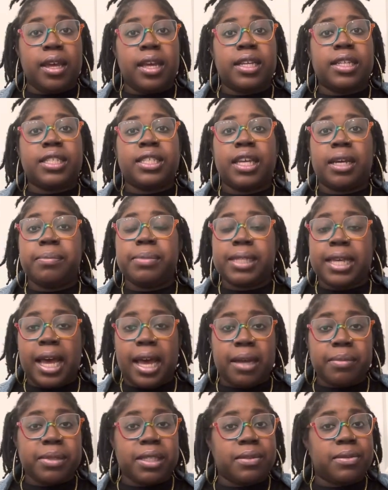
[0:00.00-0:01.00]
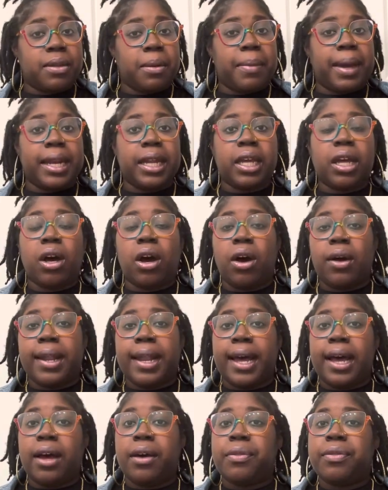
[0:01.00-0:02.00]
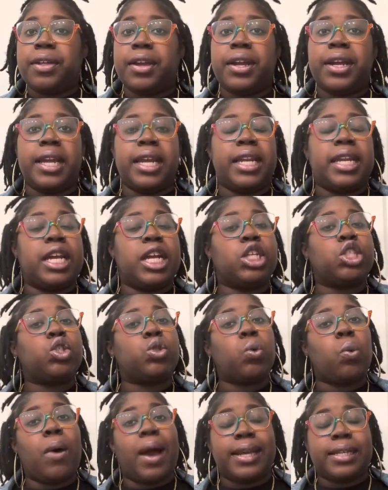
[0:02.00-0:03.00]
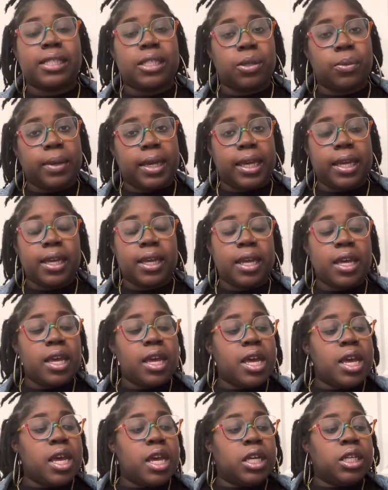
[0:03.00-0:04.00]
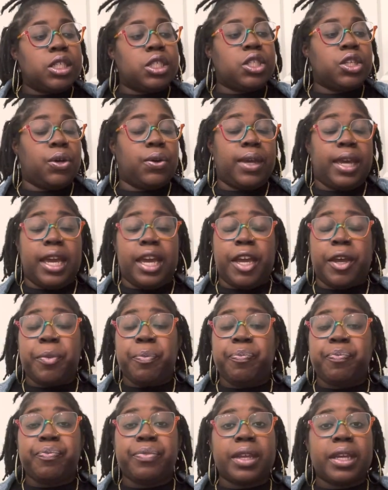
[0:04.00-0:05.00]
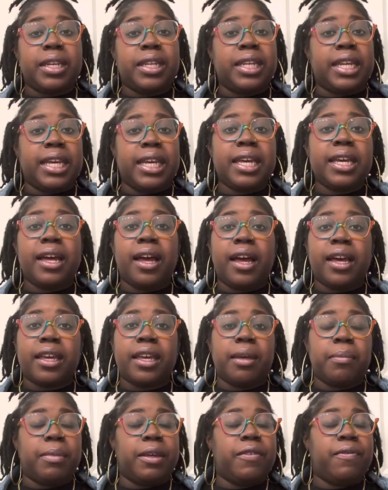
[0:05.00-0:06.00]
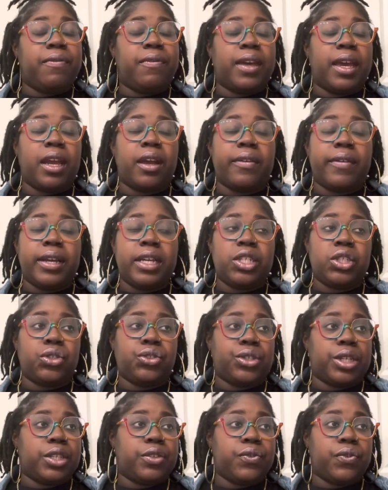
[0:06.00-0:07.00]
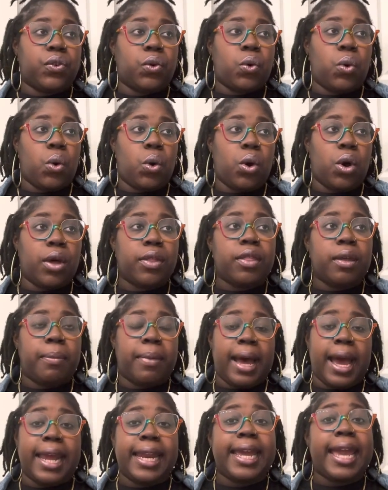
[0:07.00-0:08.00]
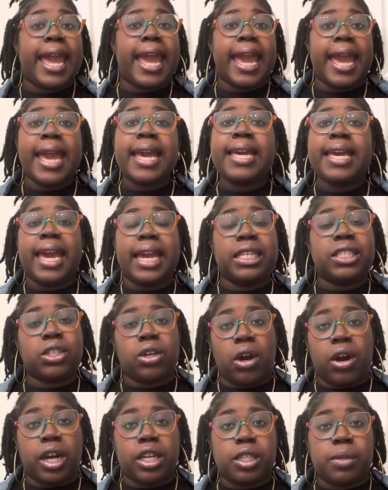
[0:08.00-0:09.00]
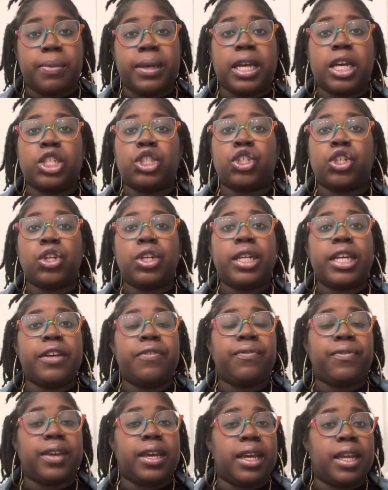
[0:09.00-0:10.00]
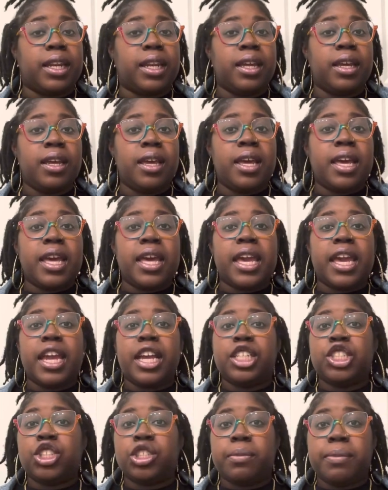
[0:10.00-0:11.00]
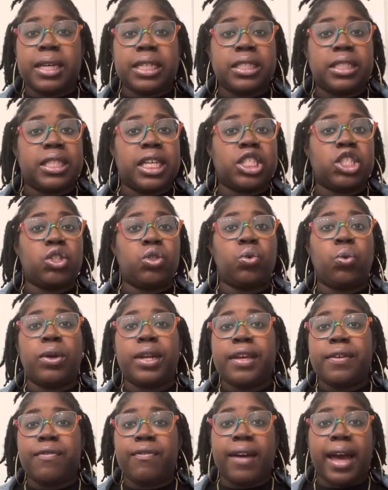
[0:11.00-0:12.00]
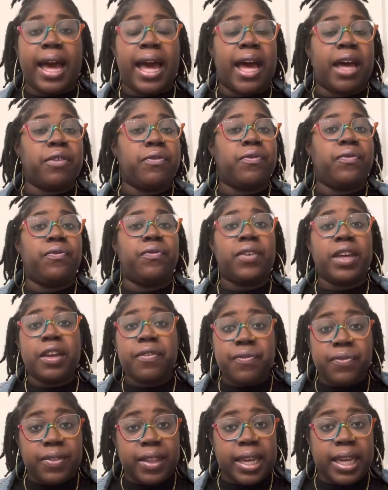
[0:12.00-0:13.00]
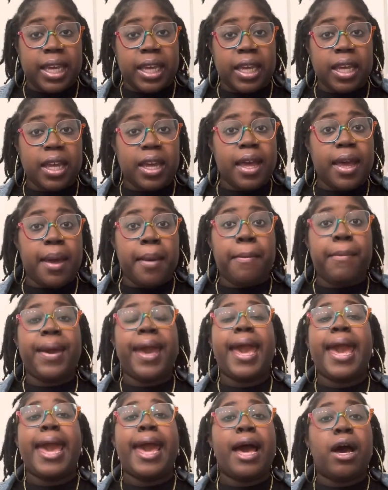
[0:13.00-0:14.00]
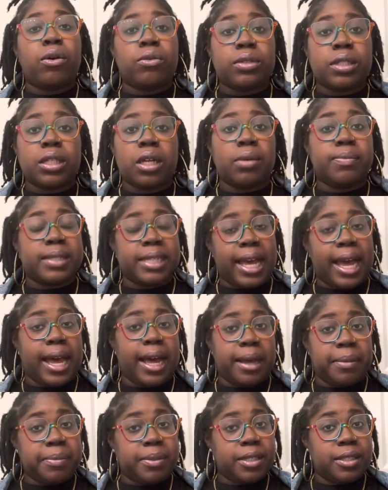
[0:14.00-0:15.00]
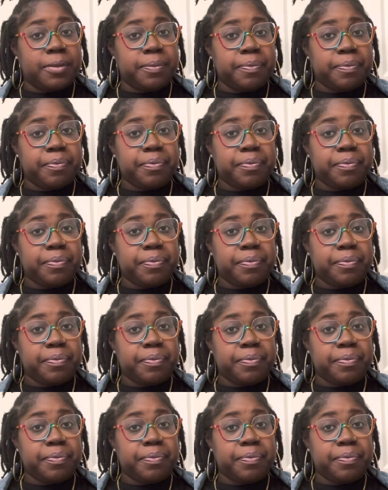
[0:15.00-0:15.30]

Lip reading: Sometimes if somebody call out, they're in there twice a week. So yeah, decon can be very stressful on the body and case cards because you're lifting instruments that's 25, 50 pounds sometimes.